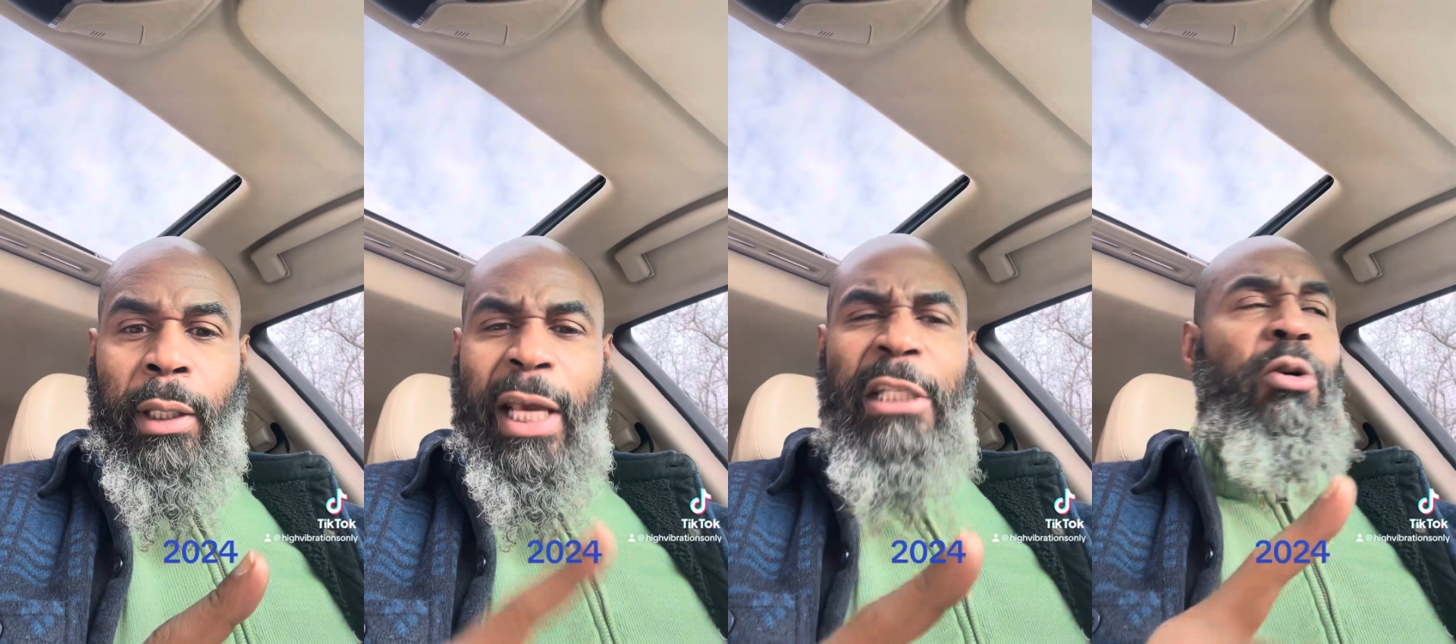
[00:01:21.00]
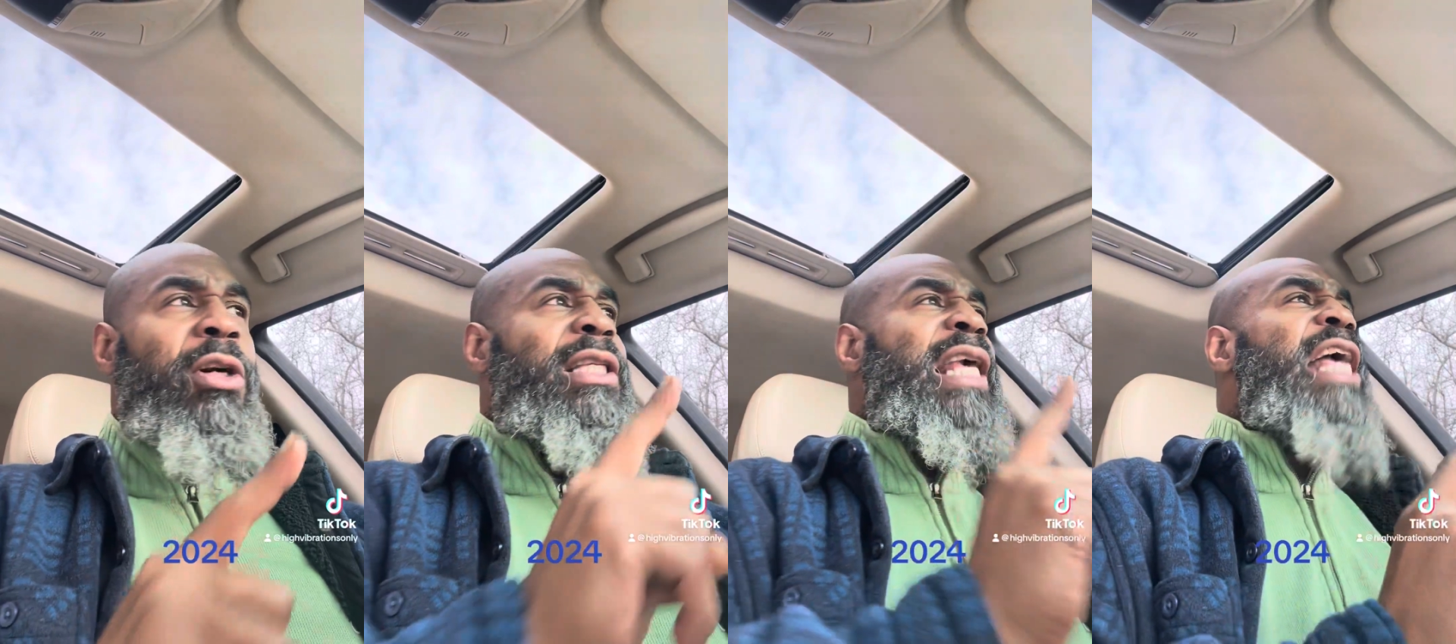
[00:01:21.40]
He's
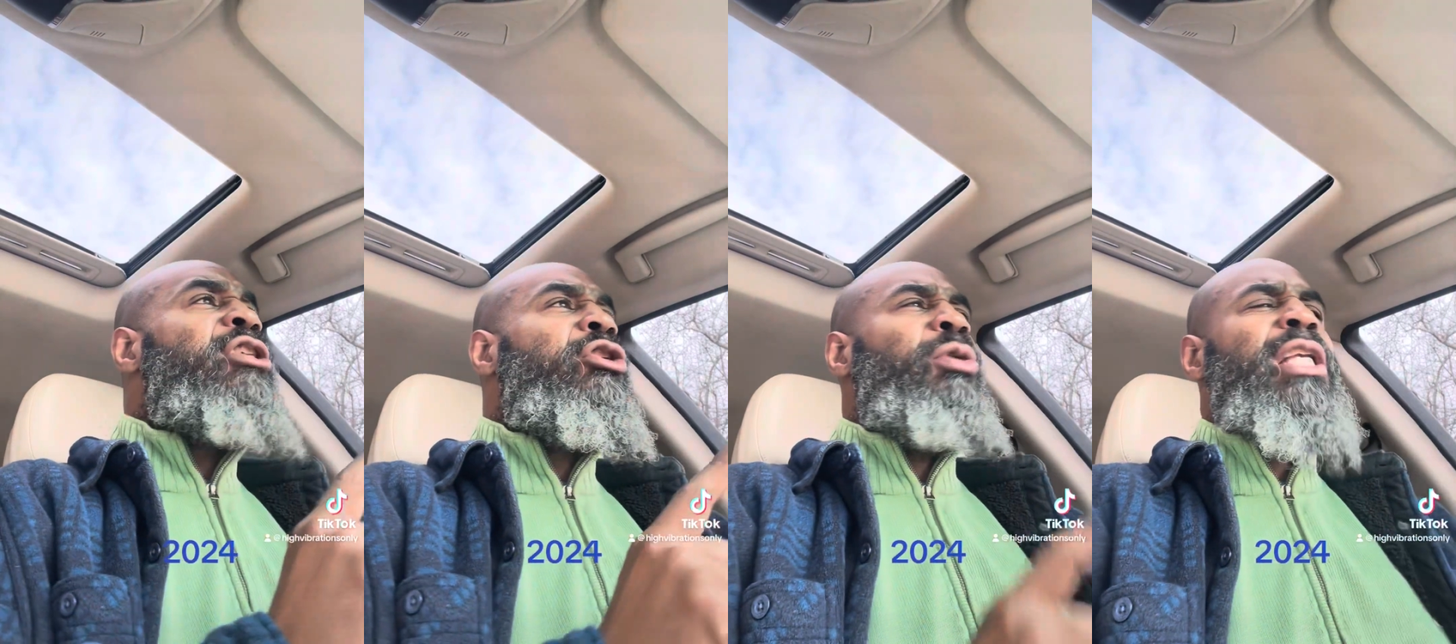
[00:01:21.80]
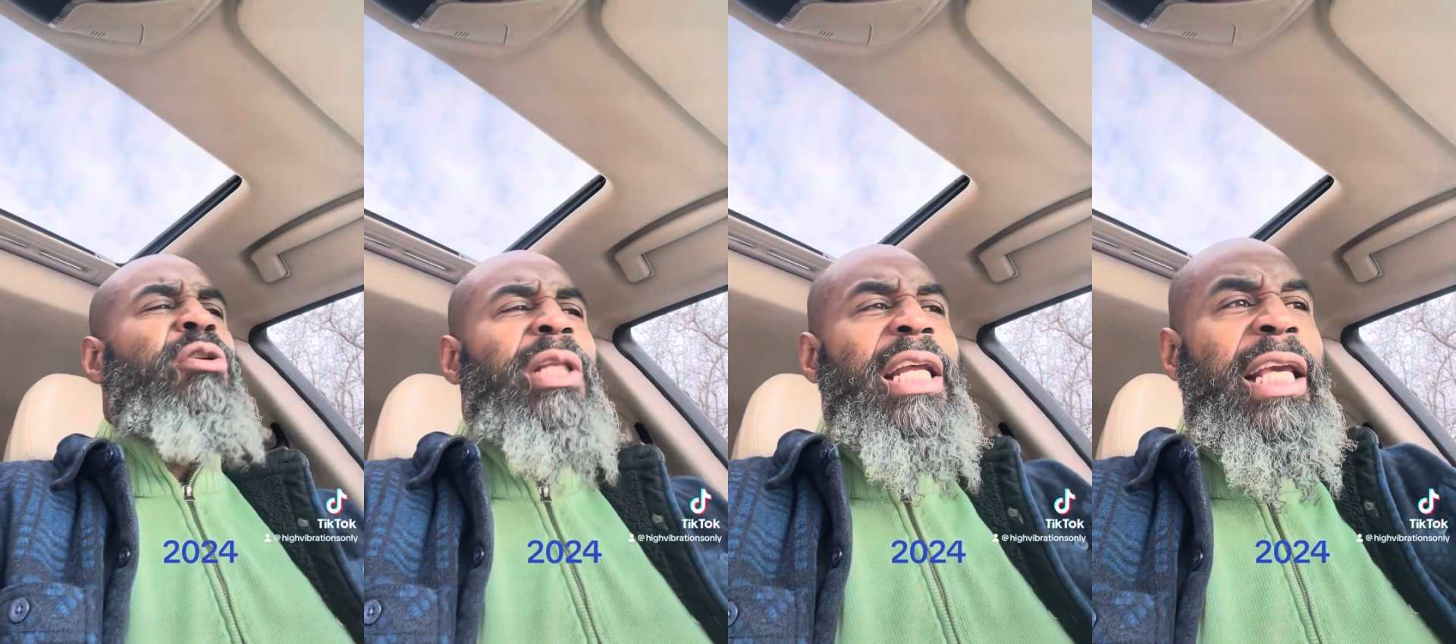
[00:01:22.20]
gonna test you. He's
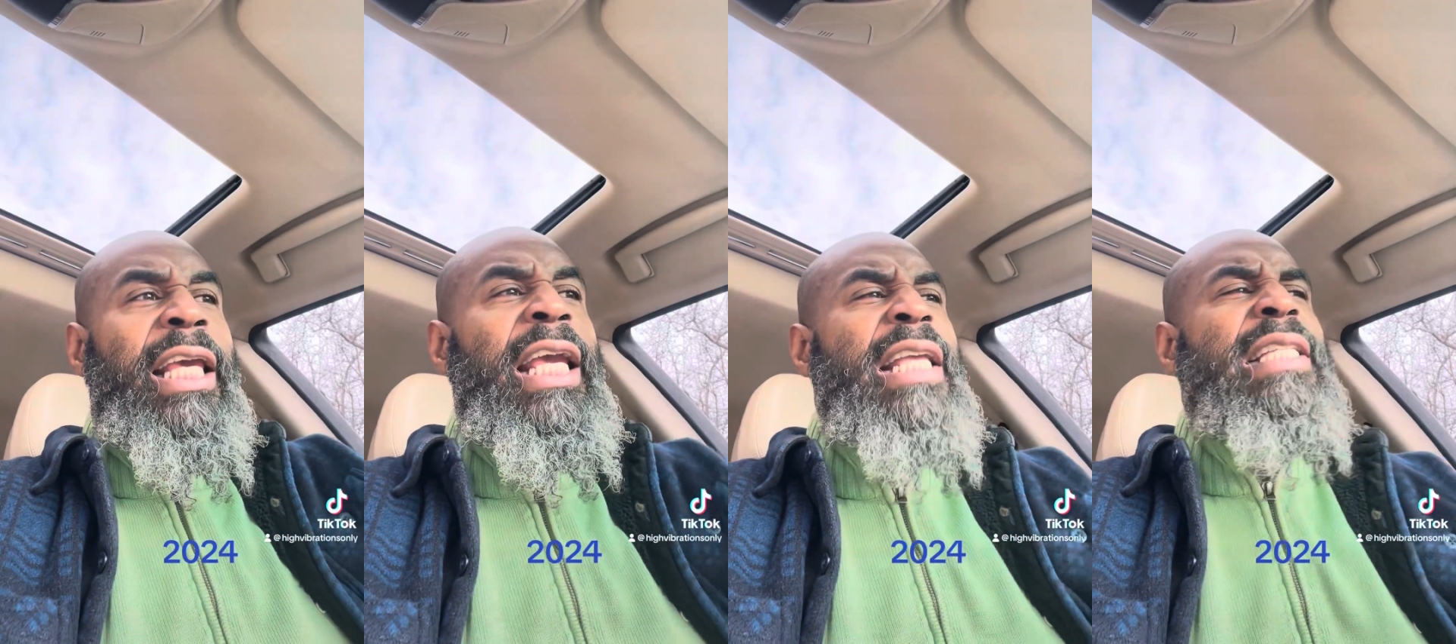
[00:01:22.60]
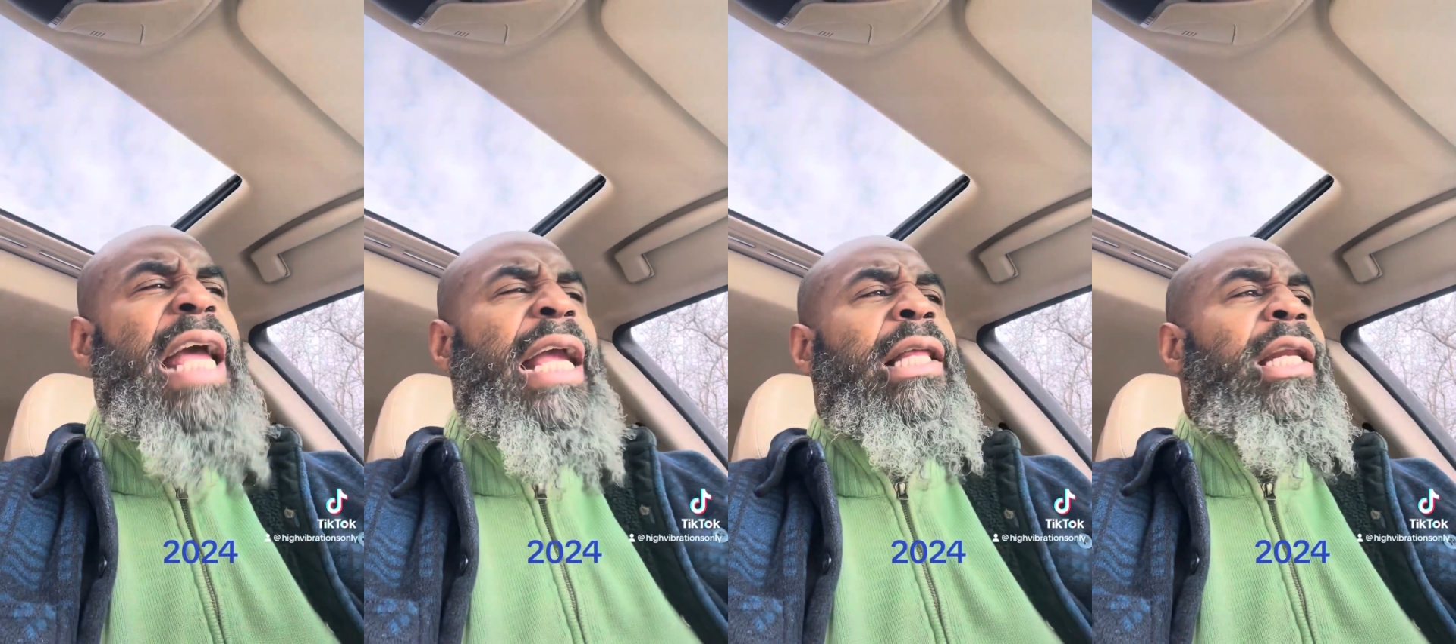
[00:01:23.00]
gonna leave the keys
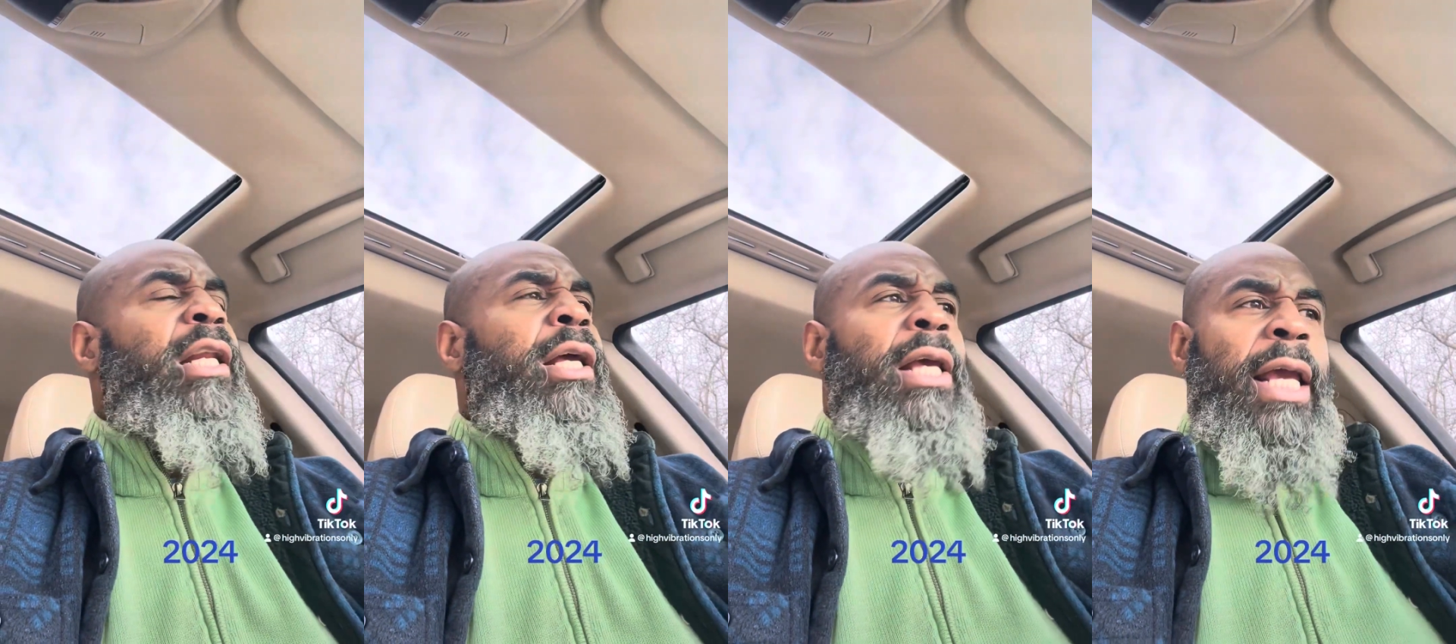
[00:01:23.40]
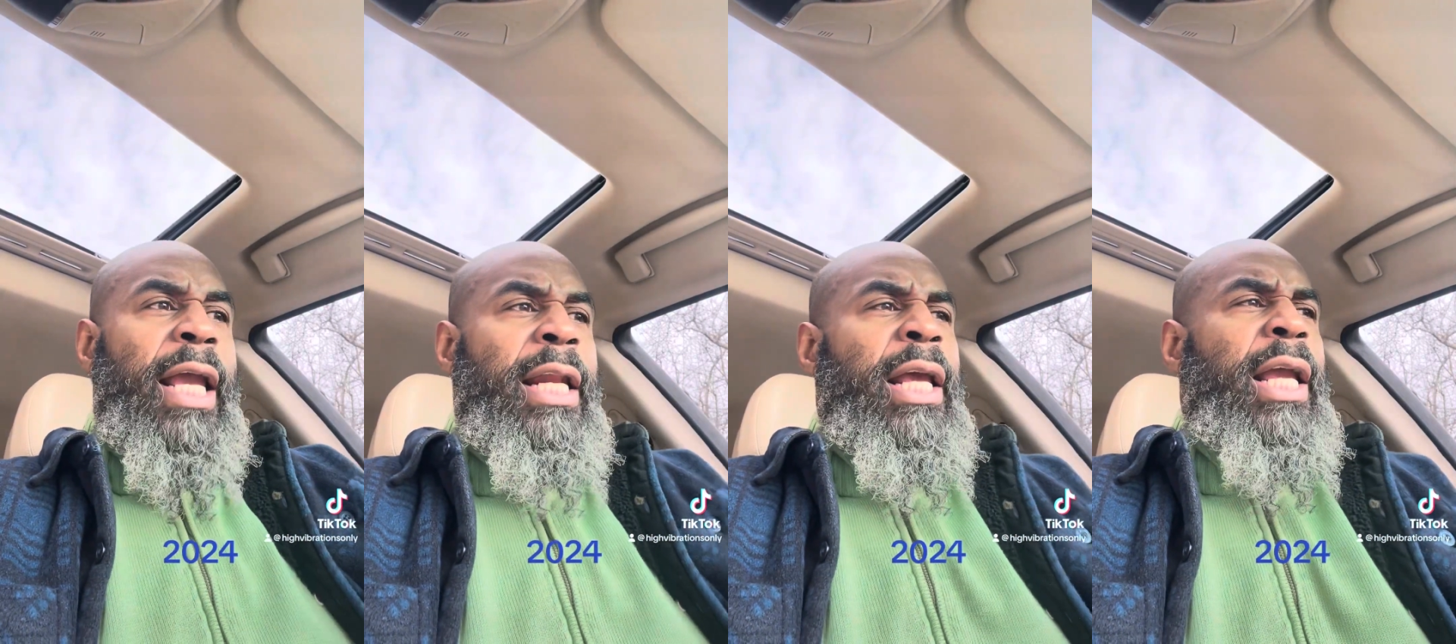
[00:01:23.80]
dangling in the
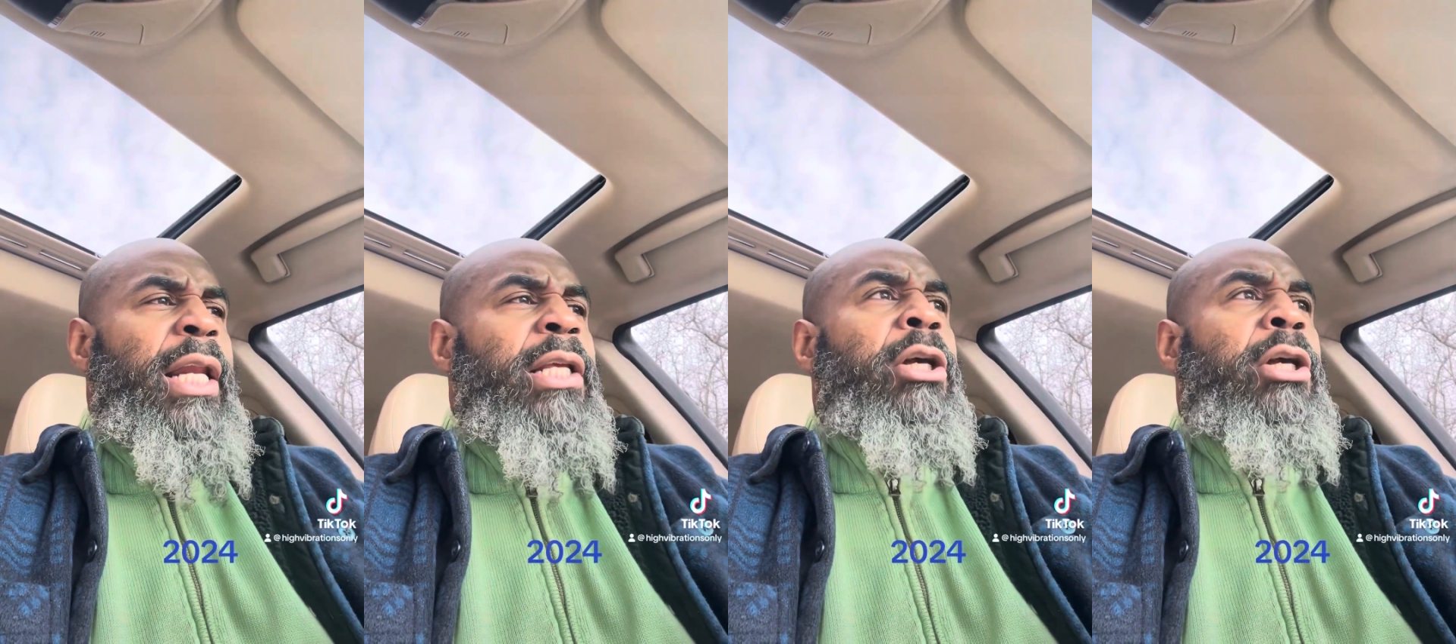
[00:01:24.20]
in the in this